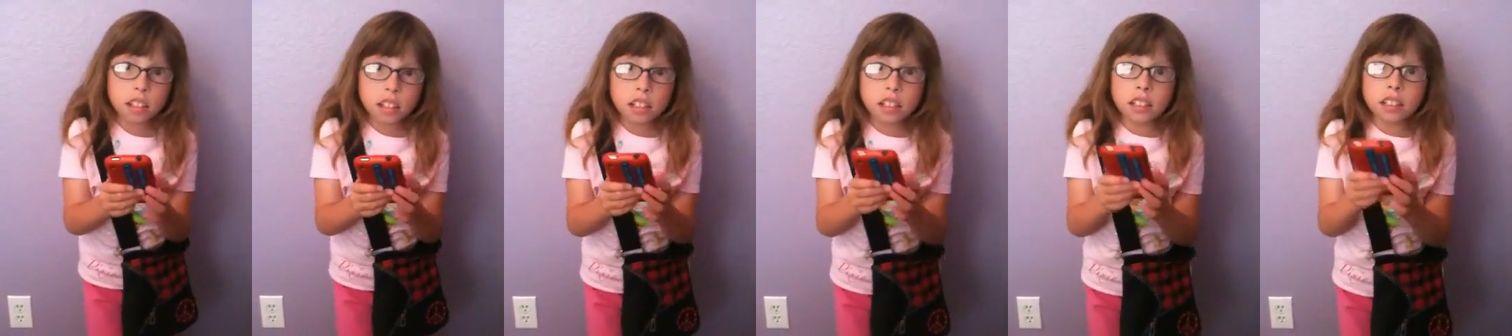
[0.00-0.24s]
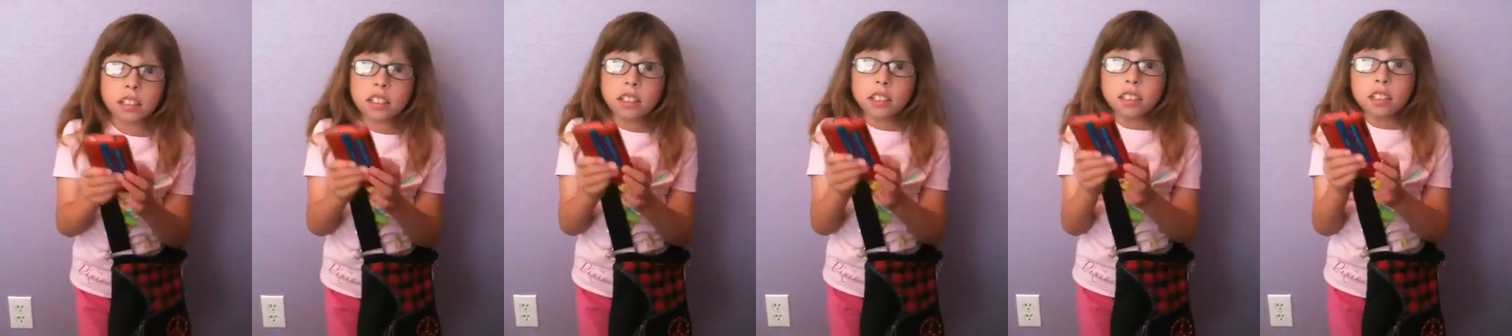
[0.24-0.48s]

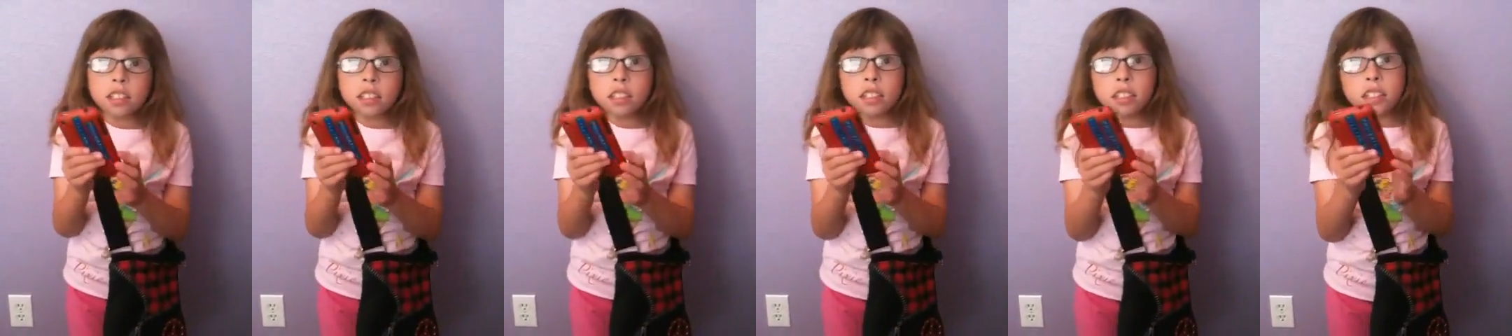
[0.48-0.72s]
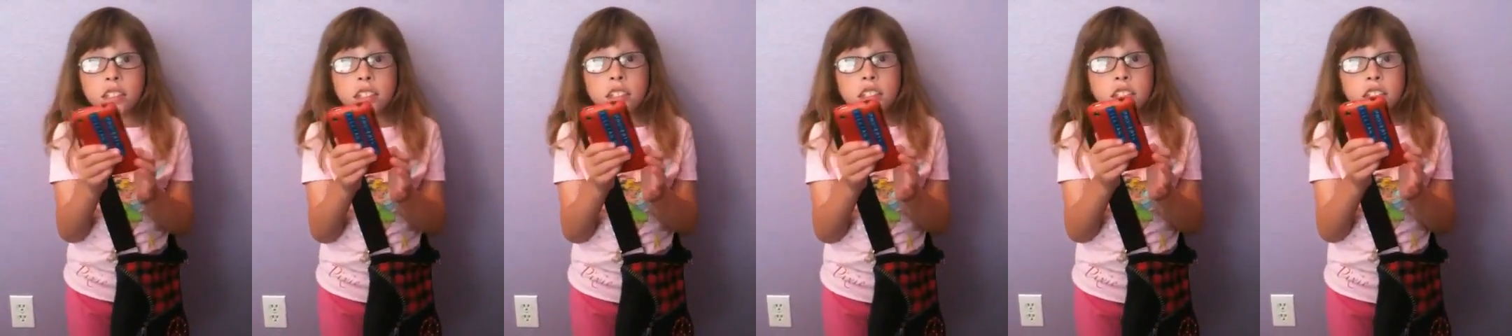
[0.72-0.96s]

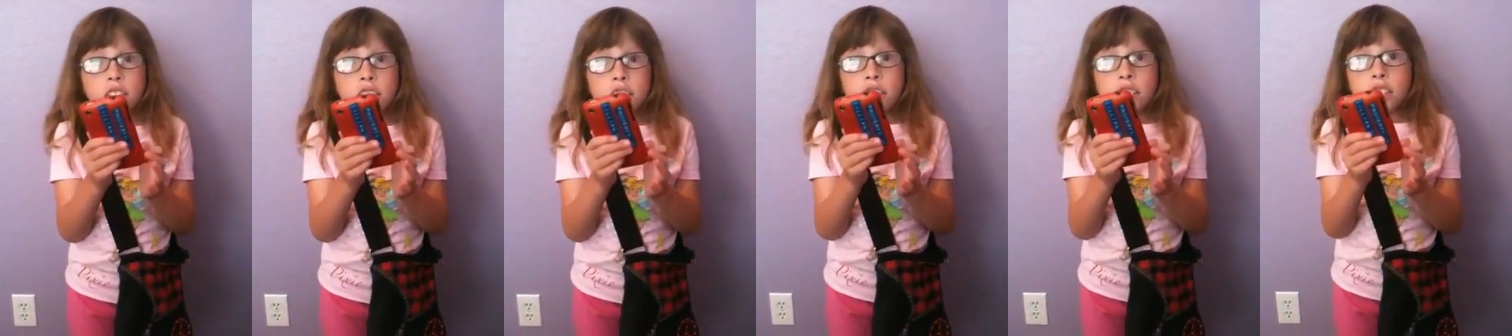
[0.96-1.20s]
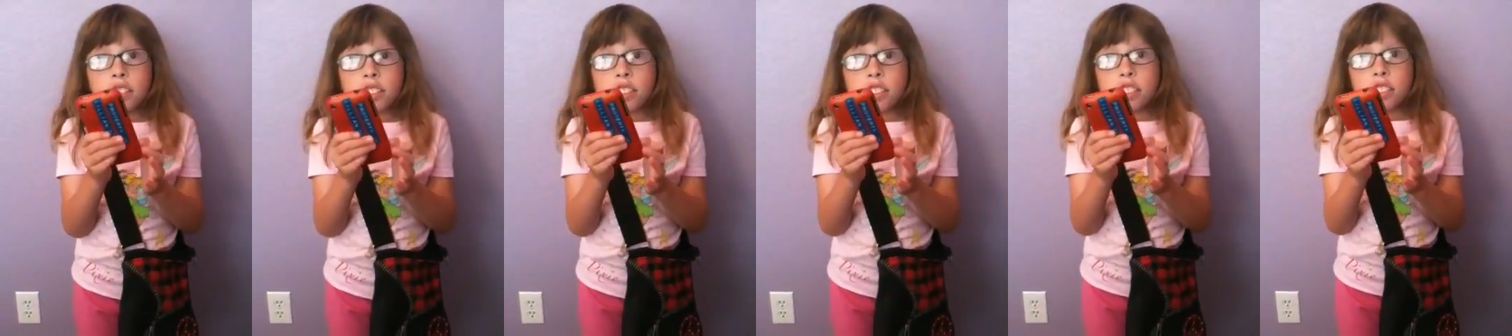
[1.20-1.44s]

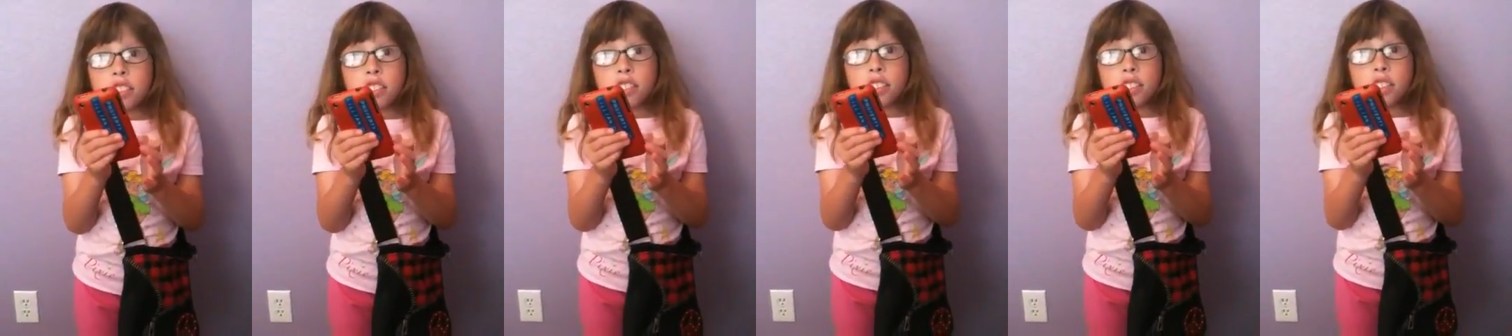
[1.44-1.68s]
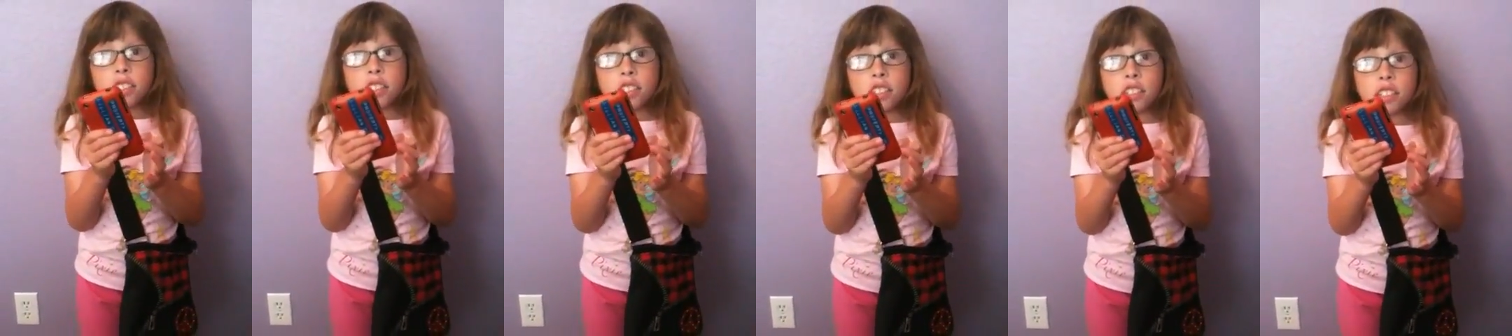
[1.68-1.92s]
Proloquo2Go
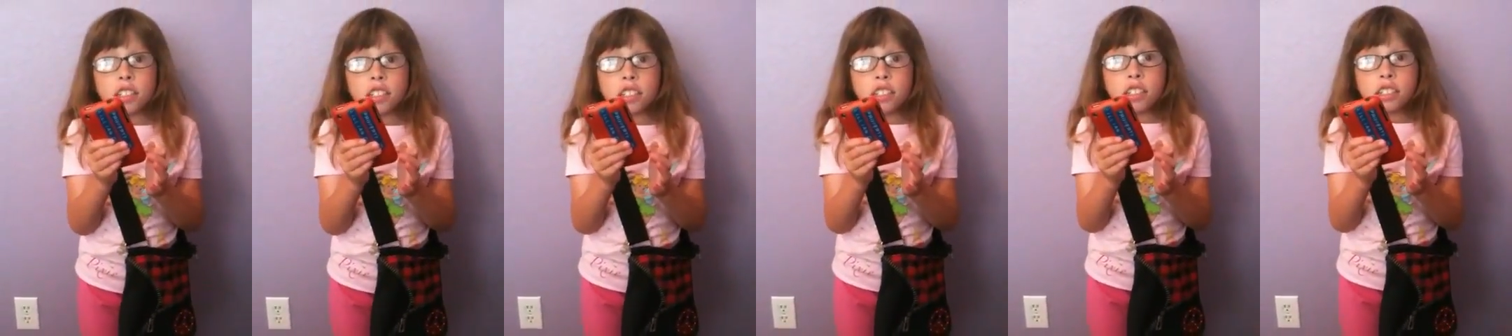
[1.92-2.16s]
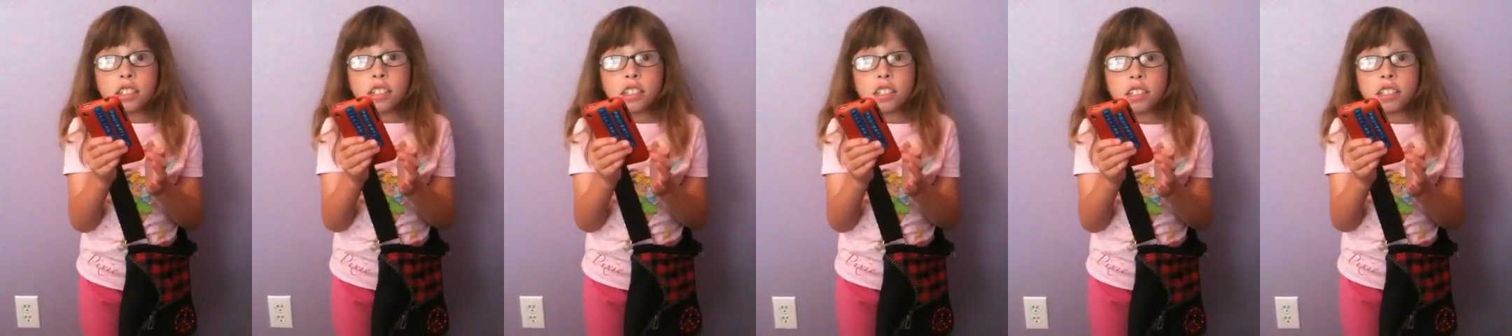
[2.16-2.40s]

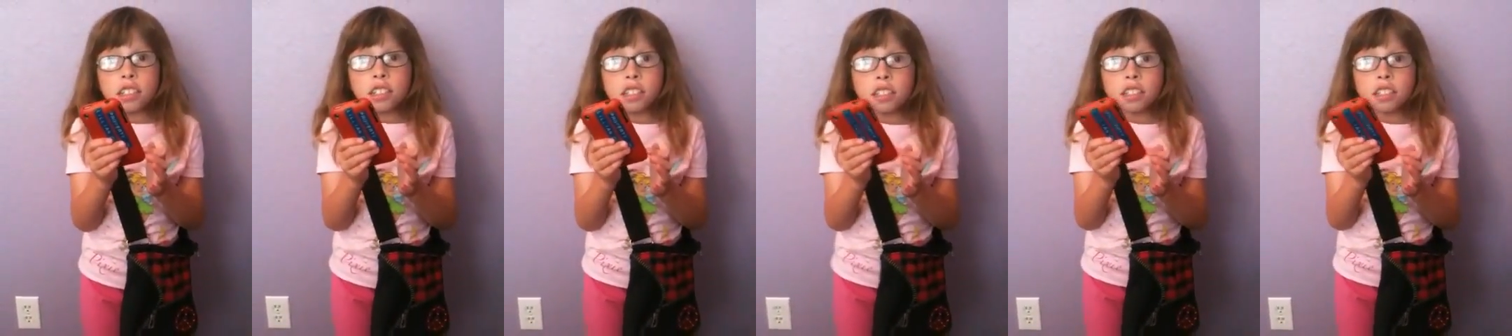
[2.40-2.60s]
application.